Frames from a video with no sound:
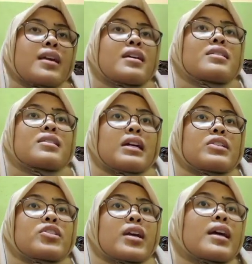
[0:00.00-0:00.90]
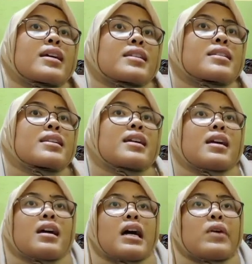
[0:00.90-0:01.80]
such as
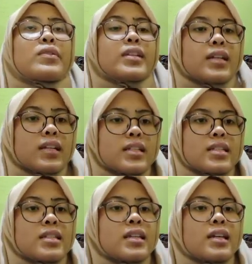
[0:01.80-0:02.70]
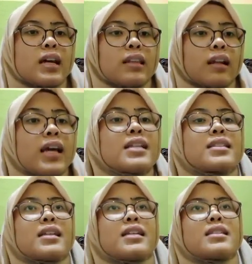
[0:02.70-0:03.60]
audience
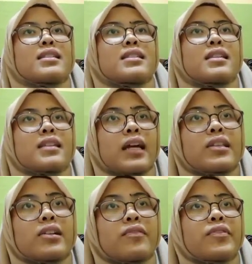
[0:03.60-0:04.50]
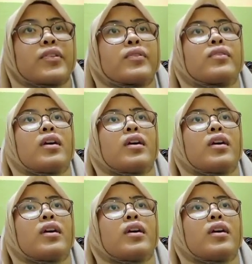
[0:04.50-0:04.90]
analysis, site review,